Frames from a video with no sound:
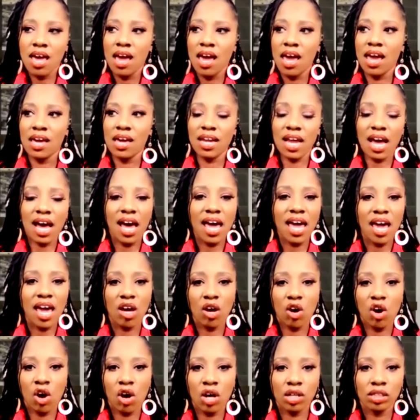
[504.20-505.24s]
And I had
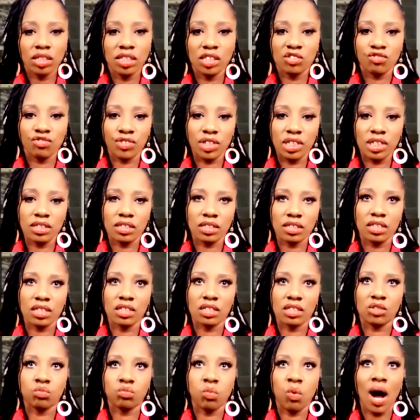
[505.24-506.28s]
all these
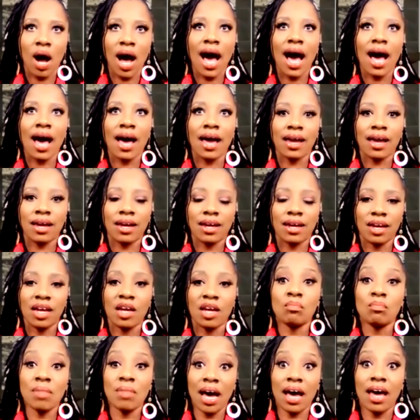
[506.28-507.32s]
reasons why
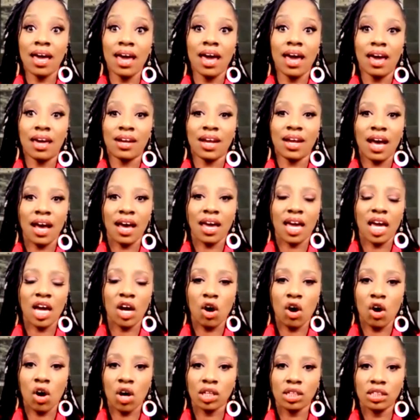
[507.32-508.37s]
in my head. I had
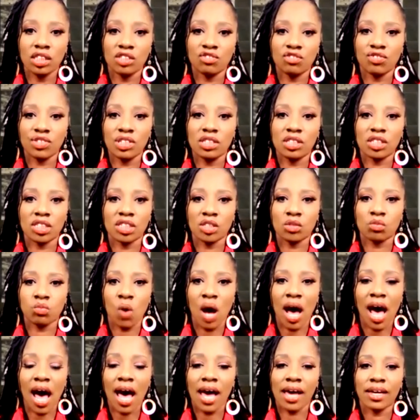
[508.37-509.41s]
all these reasons
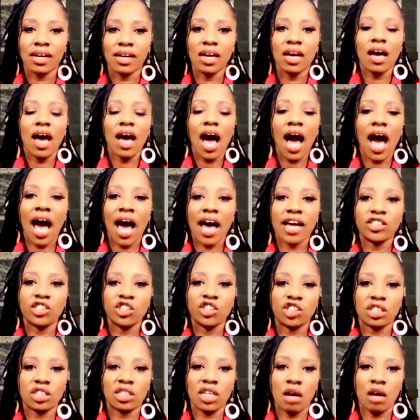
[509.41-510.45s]
why I
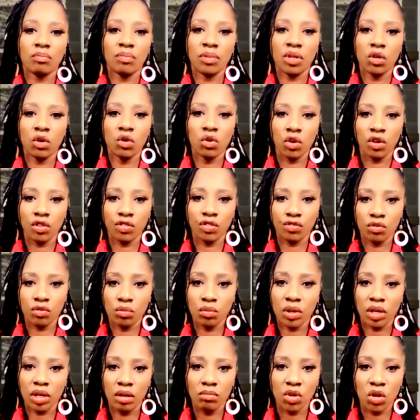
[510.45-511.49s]
should not be going through
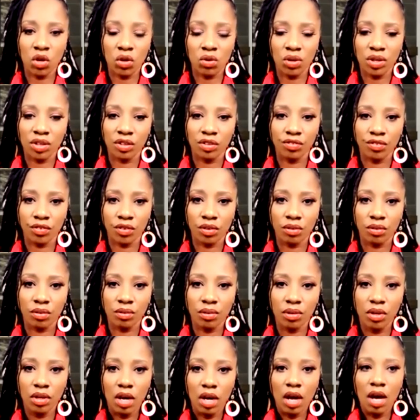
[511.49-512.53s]
what I'm going through.
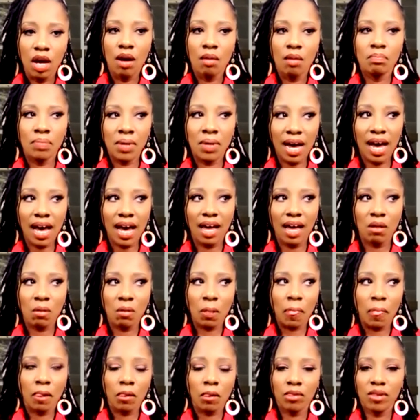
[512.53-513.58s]
But
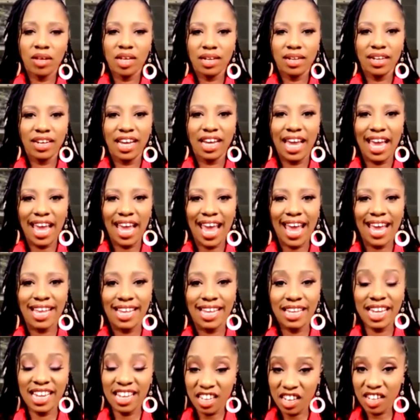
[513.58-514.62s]

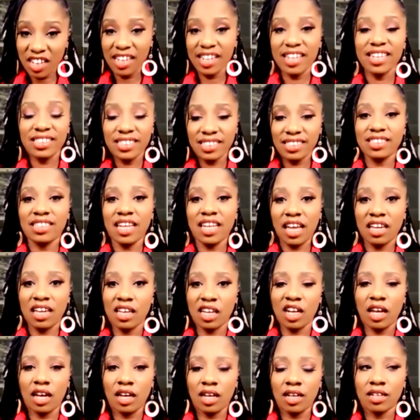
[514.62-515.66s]
in this day and
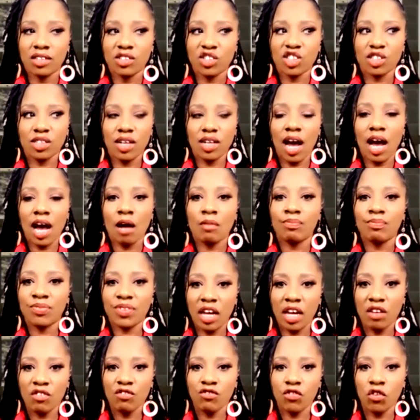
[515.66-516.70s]
age, I'm
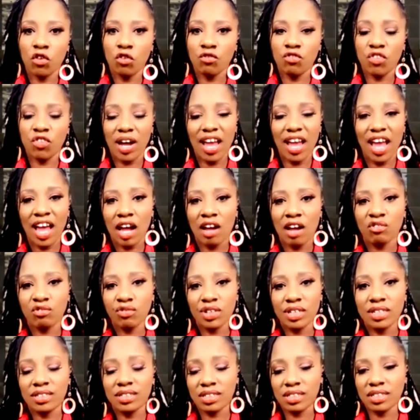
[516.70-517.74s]
thankful for
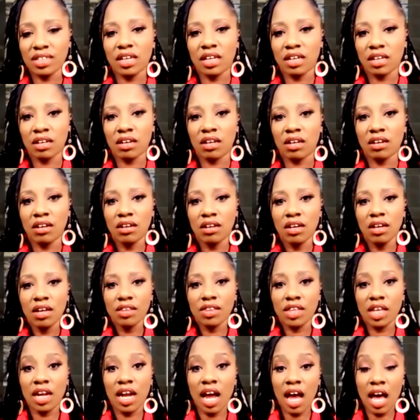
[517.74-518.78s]
every tear
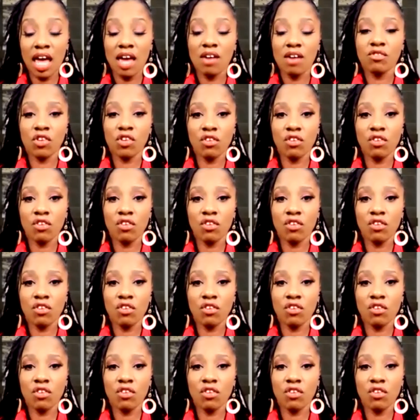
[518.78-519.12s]
that I have